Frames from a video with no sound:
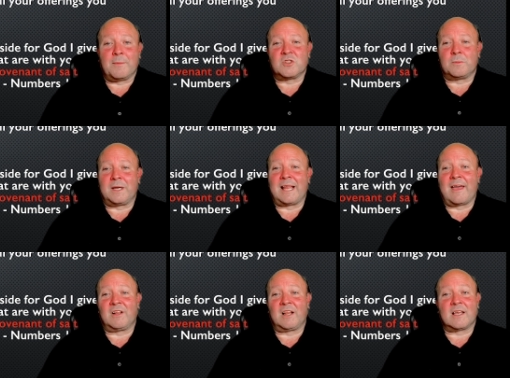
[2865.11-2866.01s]
It shall be an
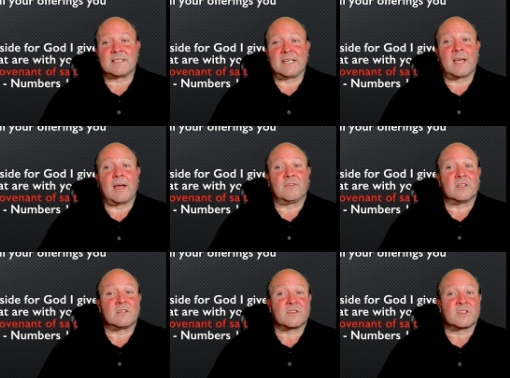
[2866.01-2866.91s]
everlasting
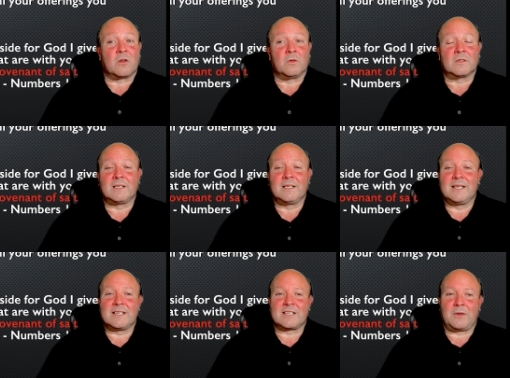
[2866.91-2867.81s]
covenant of salt.
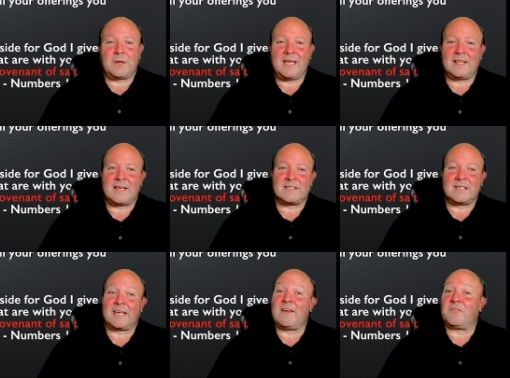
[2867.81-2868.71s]
So here there's a
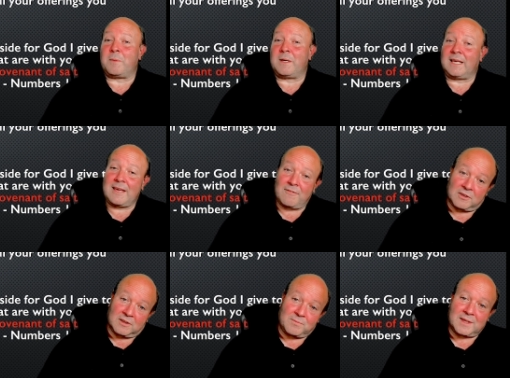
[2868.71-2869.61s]
gift being
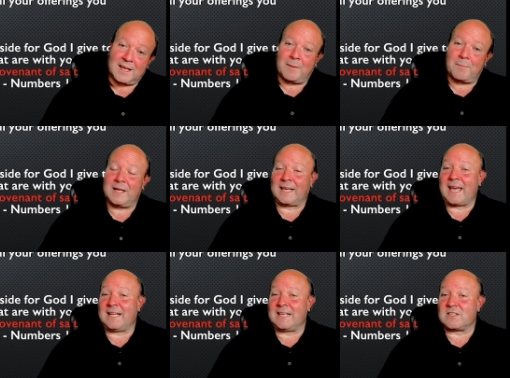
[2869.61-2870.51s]
given, and
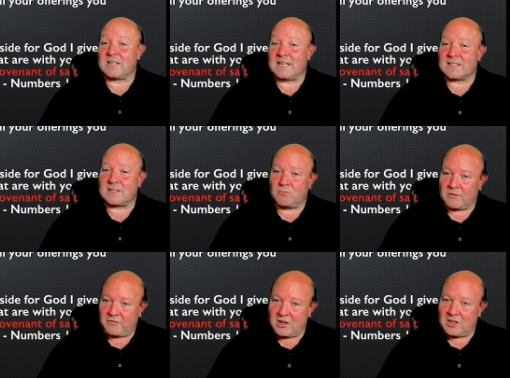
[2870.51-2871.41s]
again it's
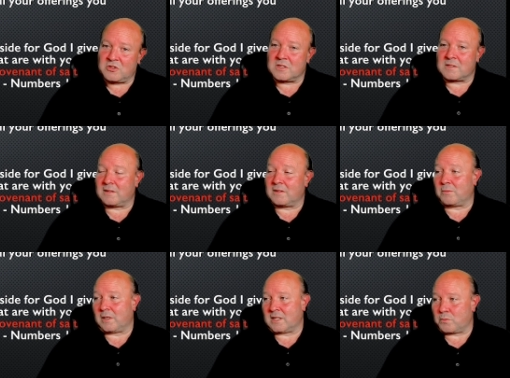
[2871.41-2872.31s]
referred to
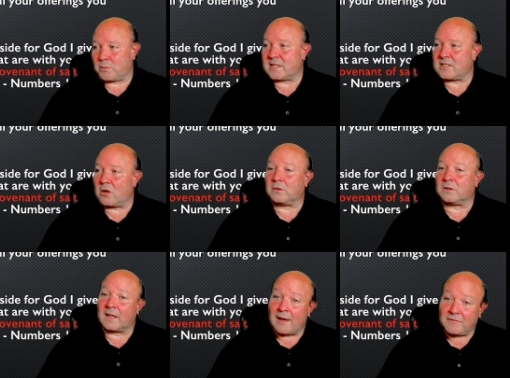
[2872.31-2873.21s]
as with salt
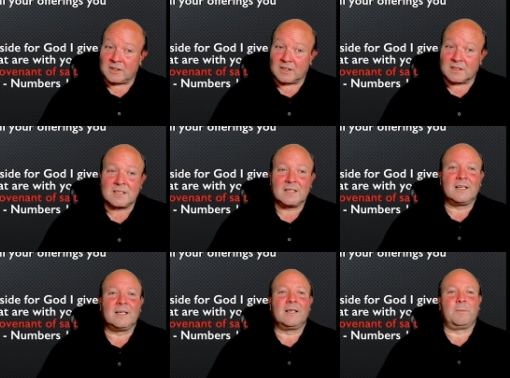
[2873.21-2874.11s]
and covenant
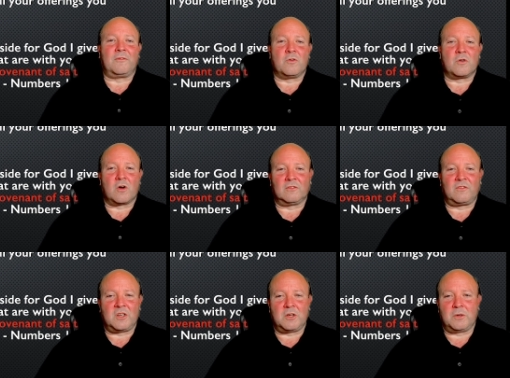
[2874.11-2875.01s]
before God and
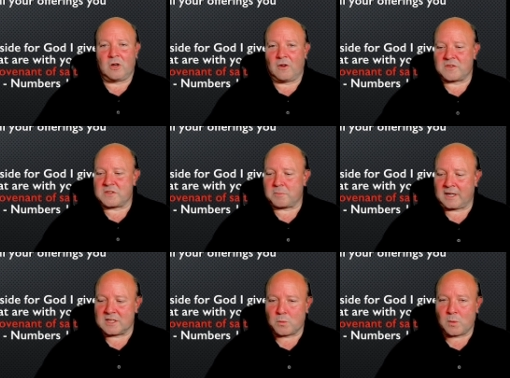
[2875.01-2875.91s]
for you and your
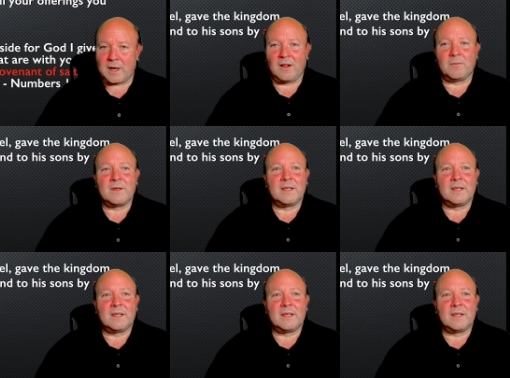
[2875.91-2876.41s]
offspring as well.